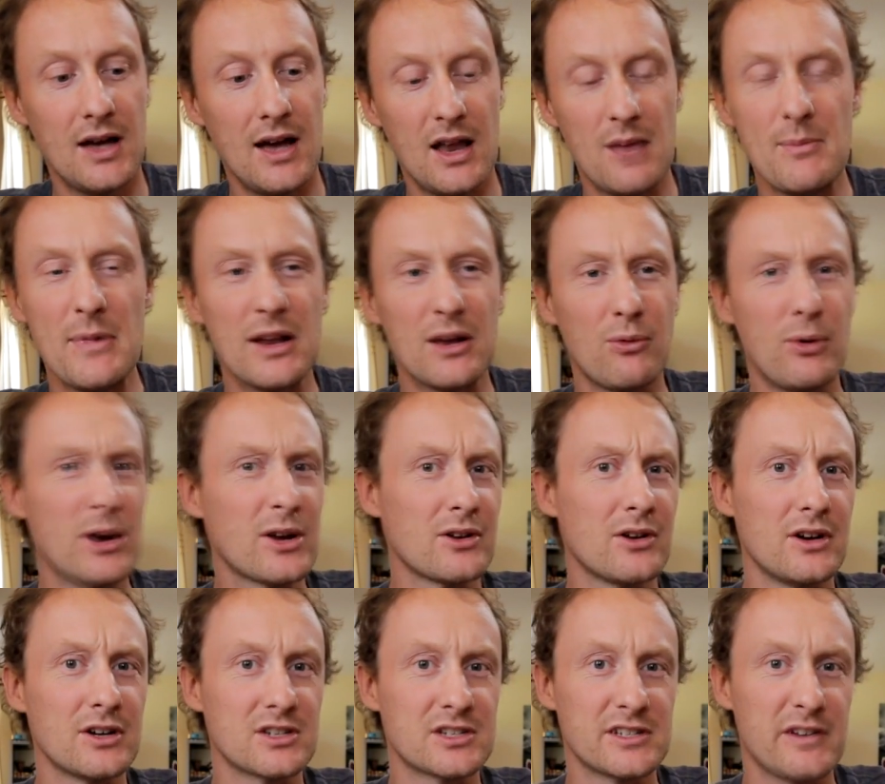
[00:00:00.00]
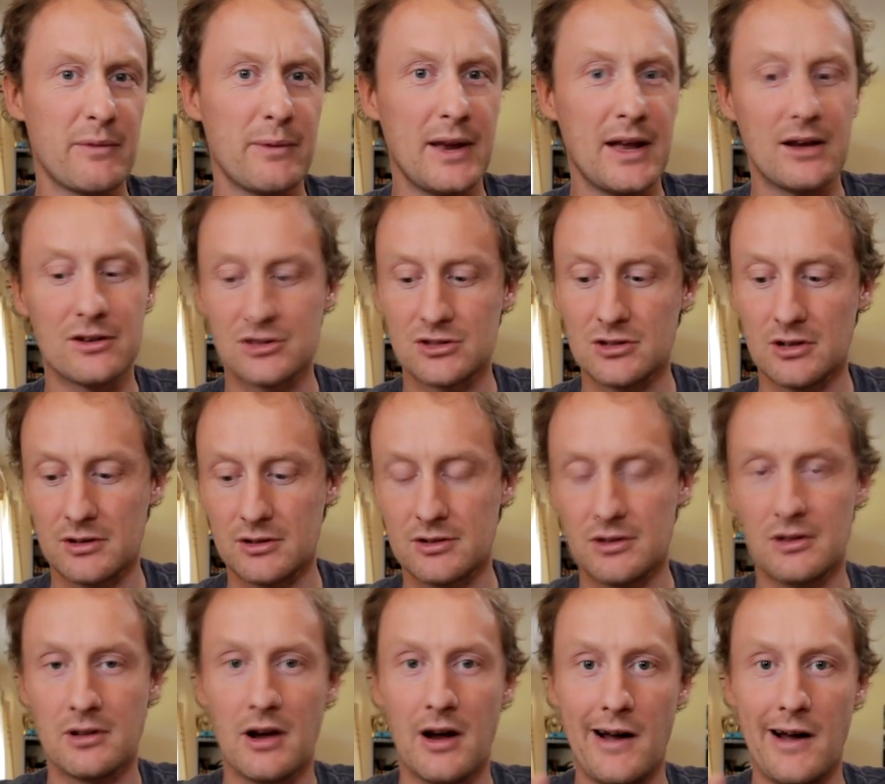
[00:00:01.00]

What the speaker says: And it made a weird noise because everybody else stuck to the